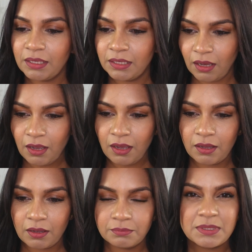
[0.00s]

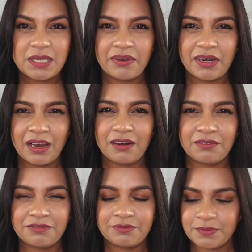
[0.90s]
Yeah,
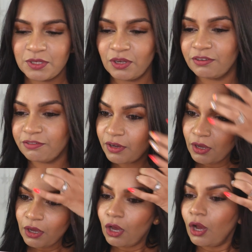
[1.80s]
7.5 sort of.
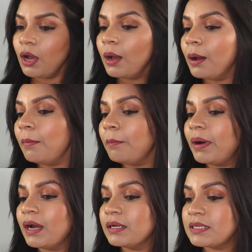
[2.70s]

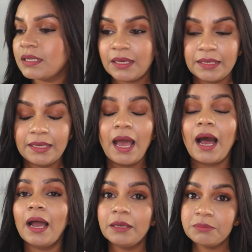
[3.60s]
But yeah,
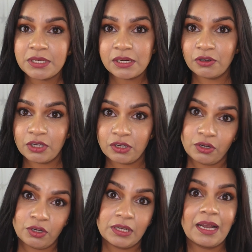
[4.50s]
I am still gonna
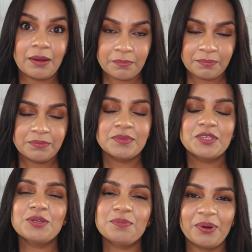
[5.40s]
come
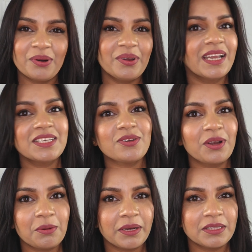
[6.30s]
tomorrow and
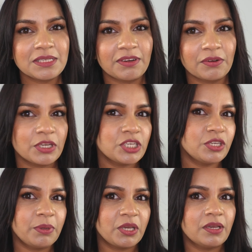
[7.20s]
talk about this
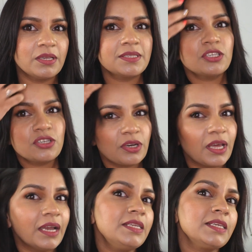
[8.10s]
foundation because
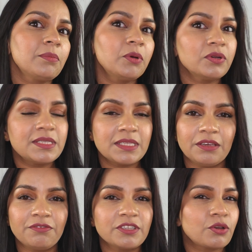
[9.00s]
tonight I'm gonna see
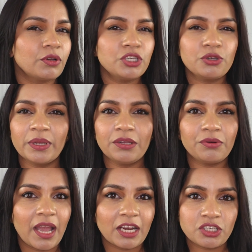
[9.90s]
if it's gonna show any
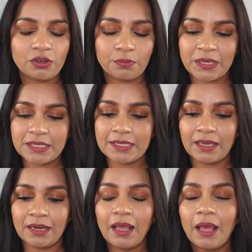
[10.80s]
reaction on my
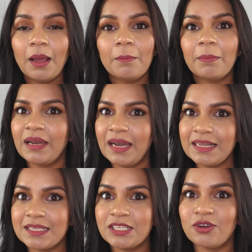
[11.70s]
skin. But
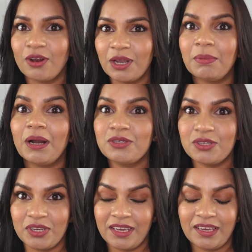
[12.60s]
let's talk about
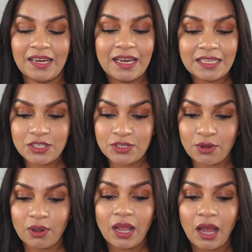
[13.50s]
today. Let's
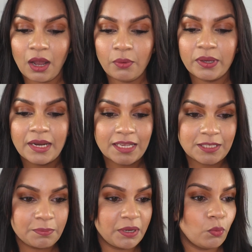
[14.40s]
talk how it
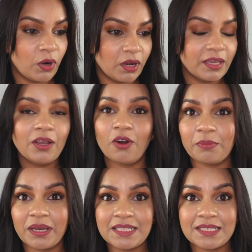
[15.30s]
has been working on
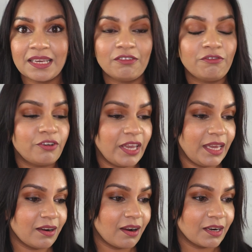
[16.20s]
my skin for
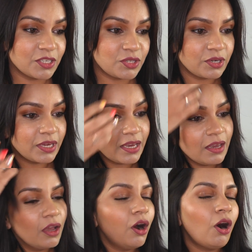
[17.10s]
8 hours
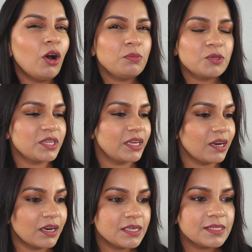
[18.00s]
today, almost 8
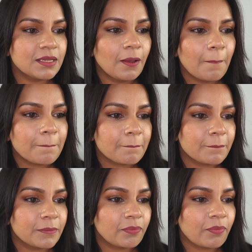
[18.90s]
hours,
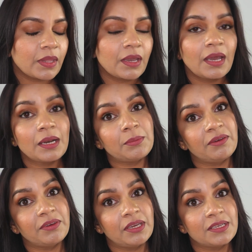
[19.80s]
and I'm
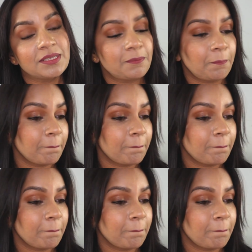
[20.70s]
loving it.